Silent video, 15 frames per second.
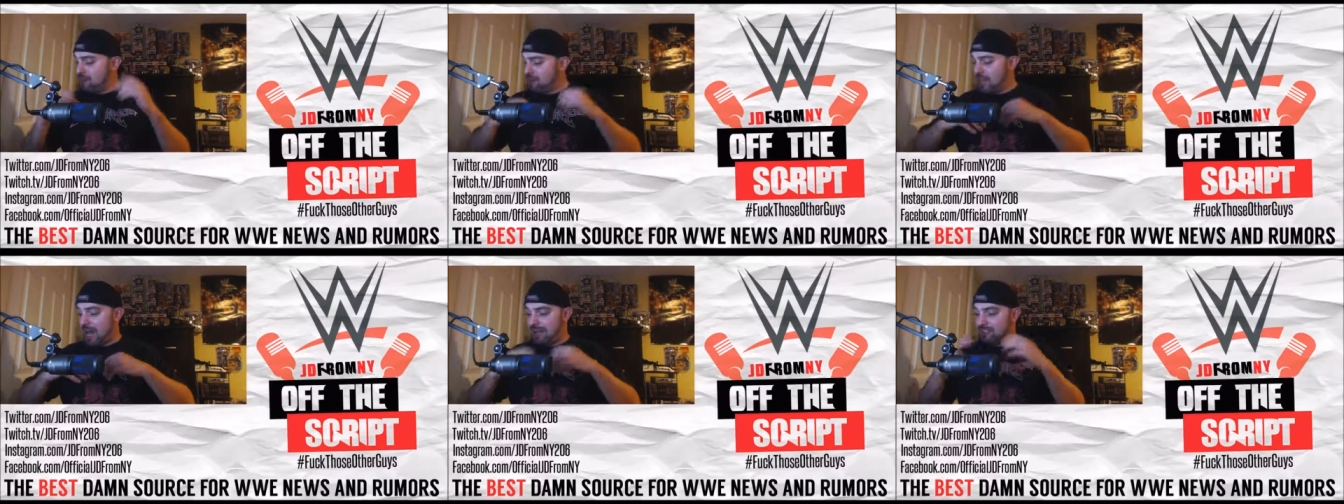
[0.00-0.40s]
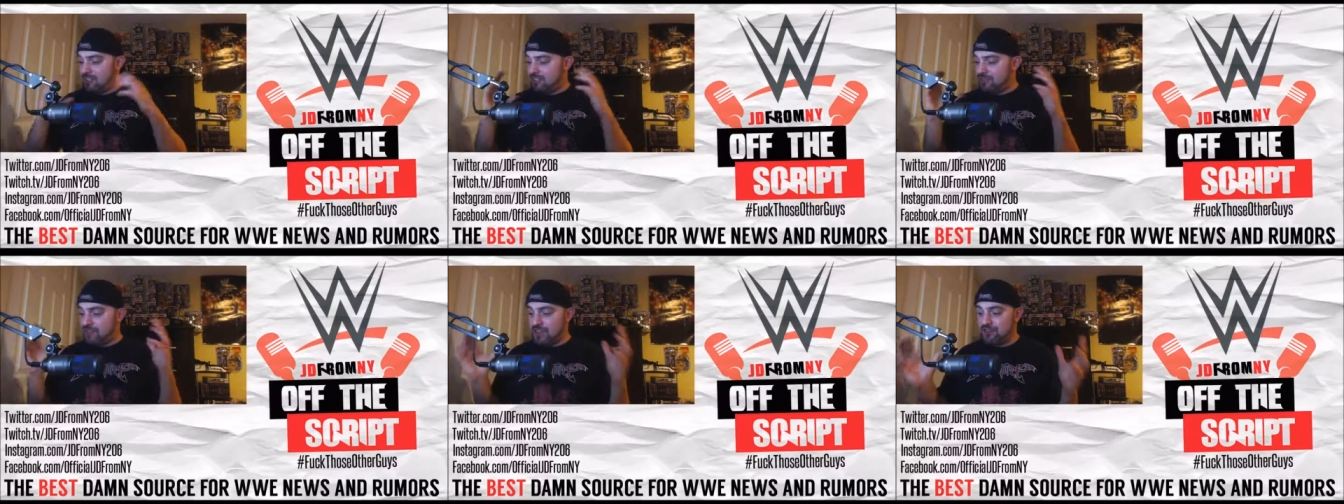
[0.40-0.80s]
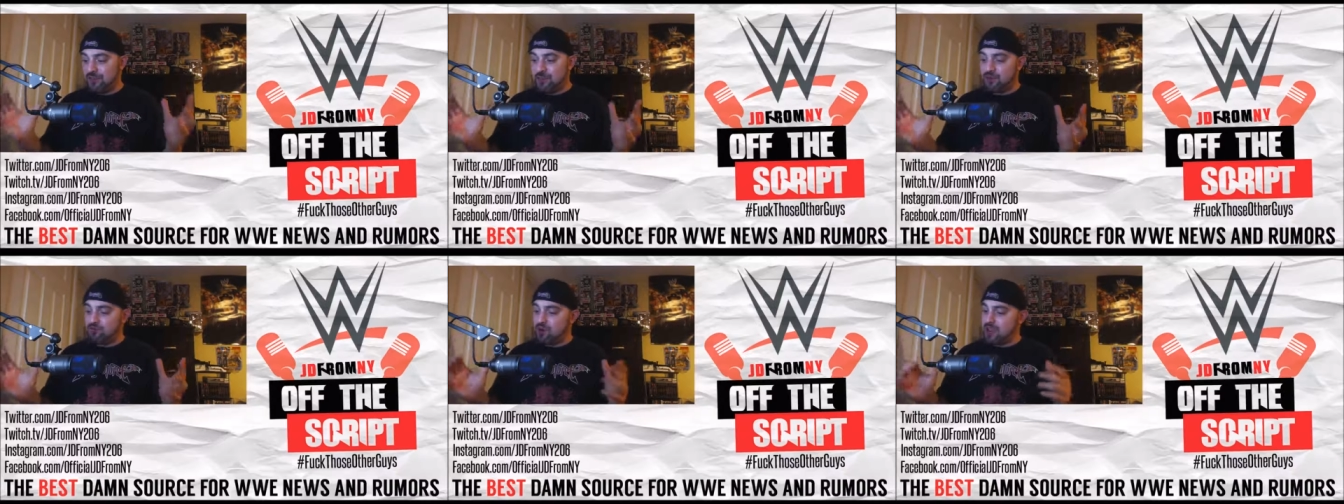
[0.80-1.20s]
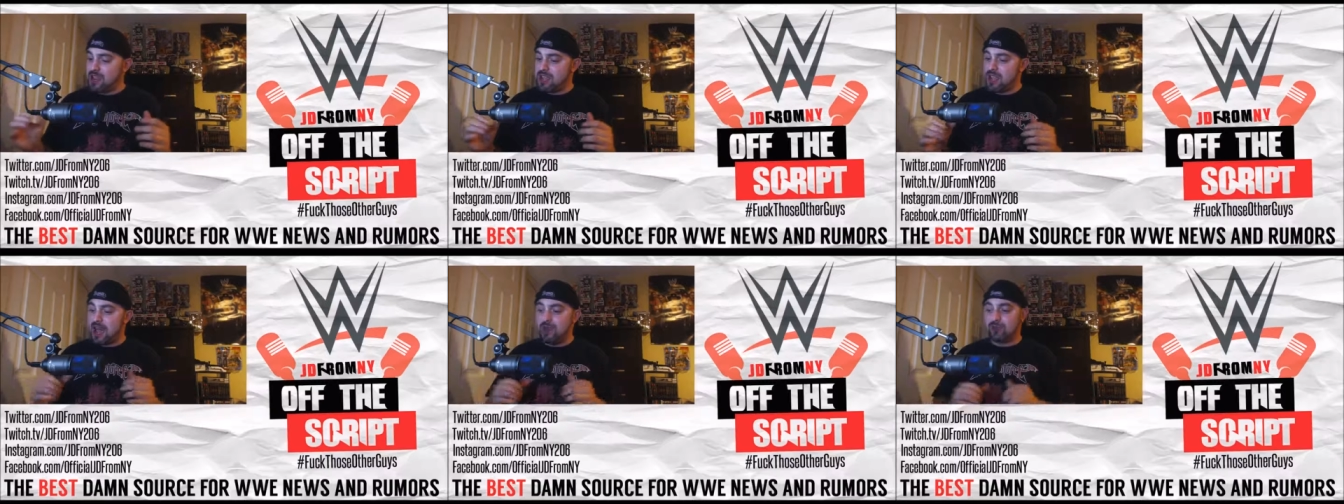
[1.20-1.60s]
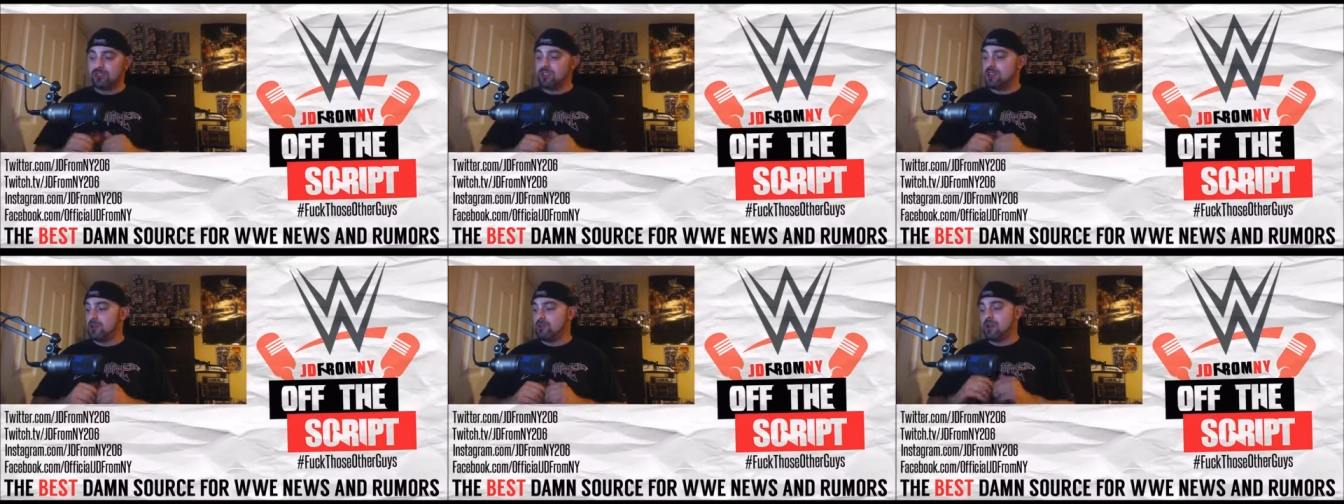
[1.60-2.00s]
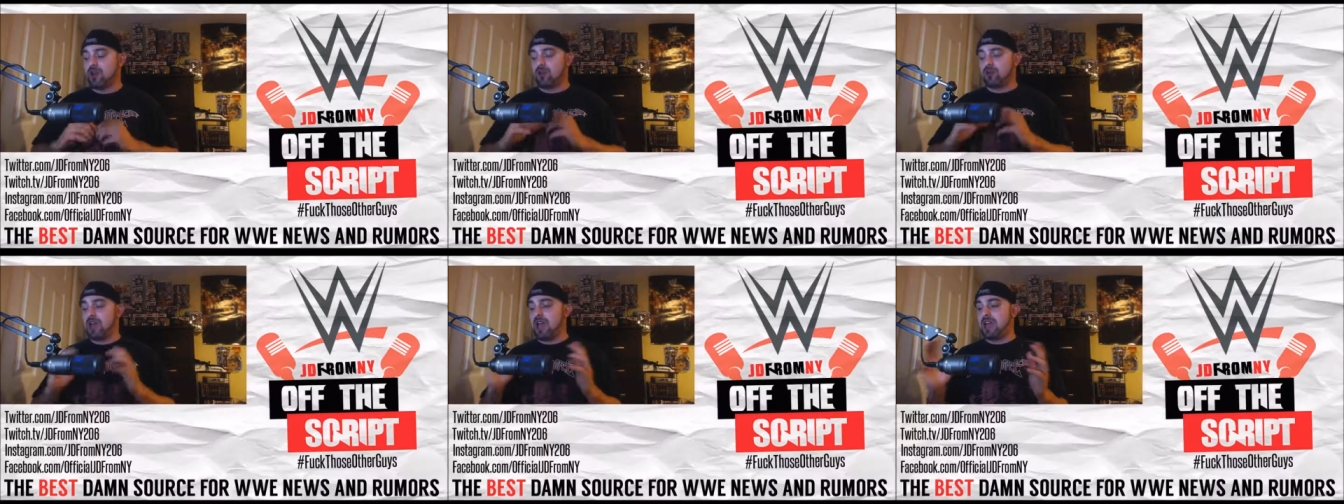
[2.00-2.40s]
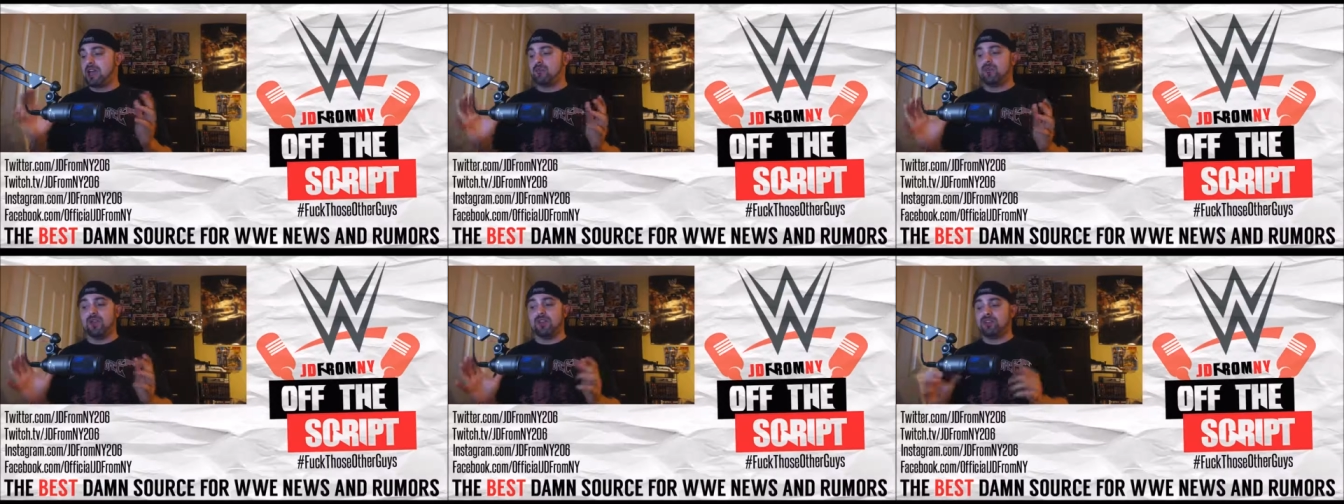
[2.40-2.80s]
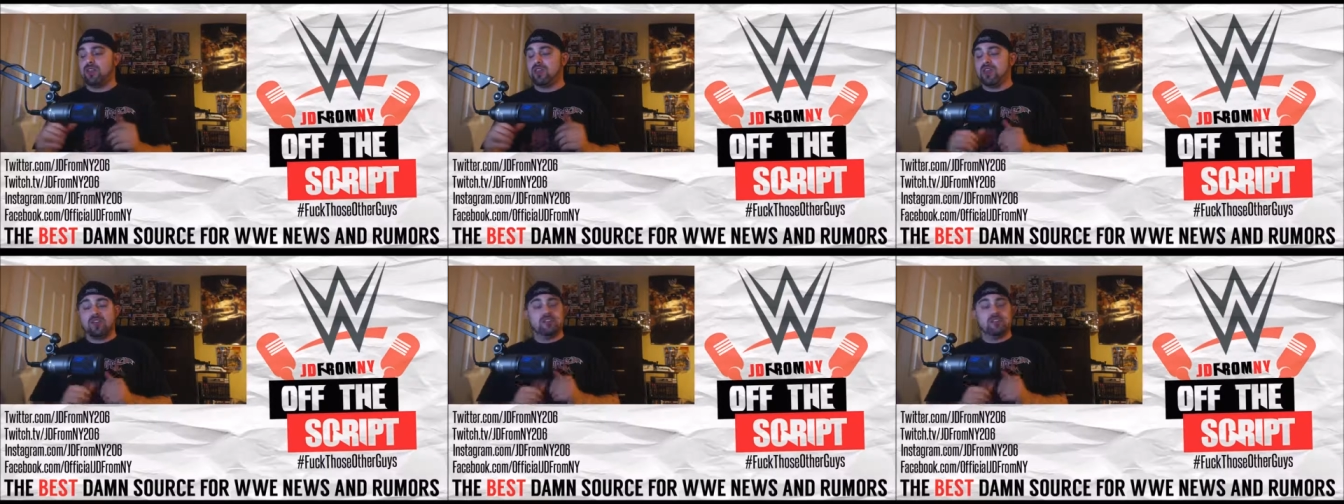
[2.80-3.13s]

the idea of Eva Marie. I was going to be okay with,